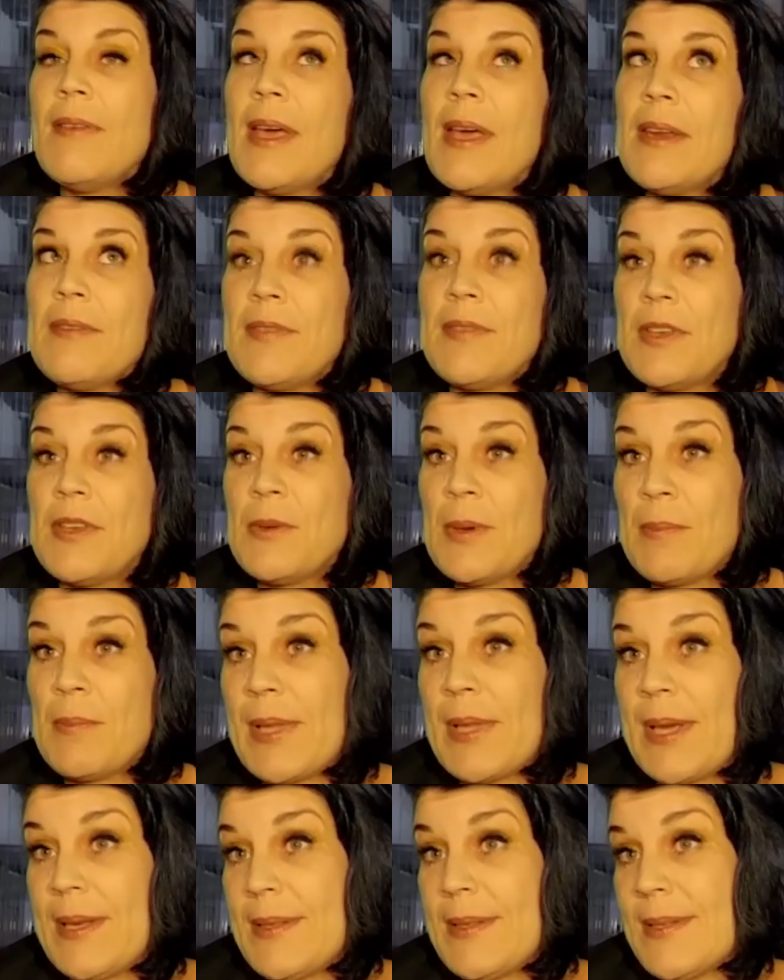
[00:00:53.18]
had a few
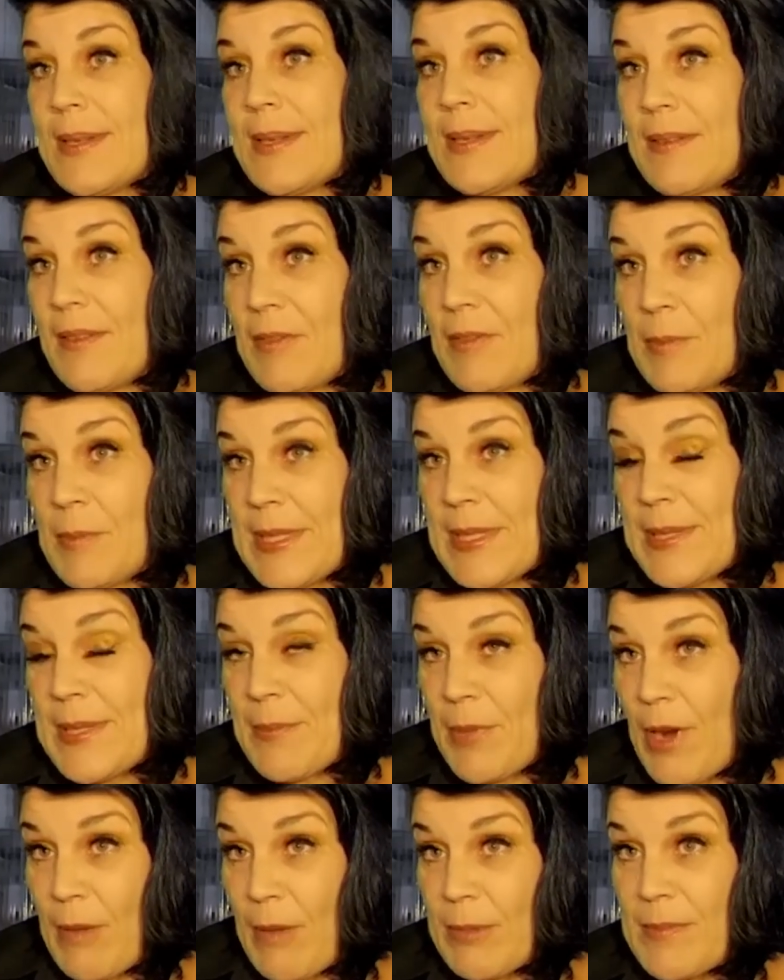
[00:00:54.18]
implants that have given me some
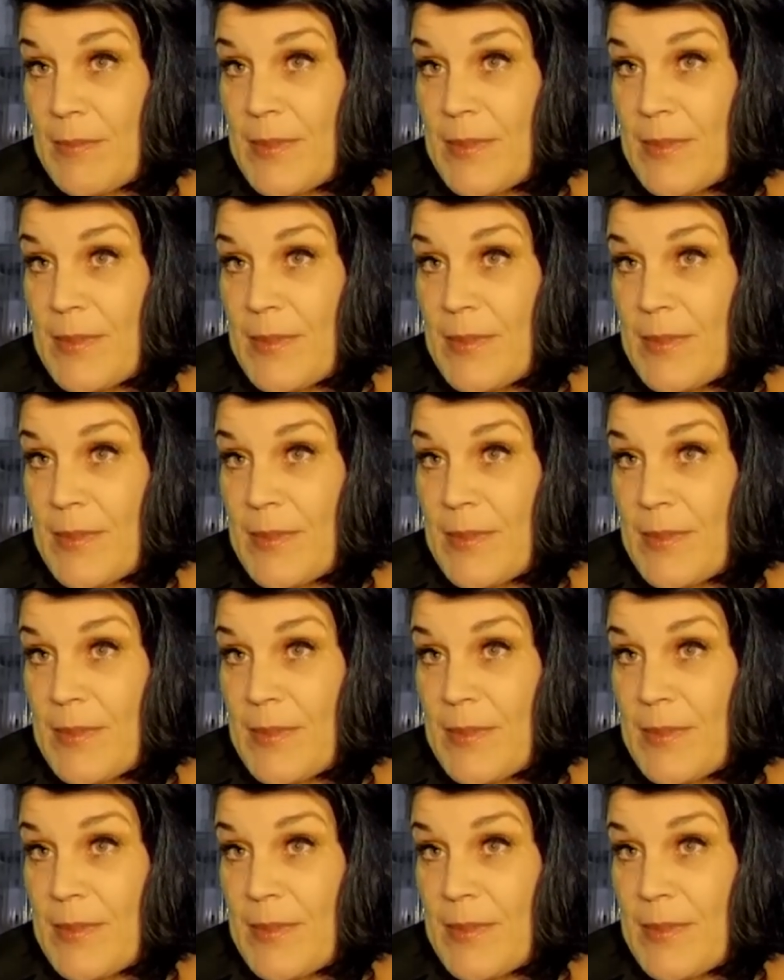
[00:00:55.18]
problems.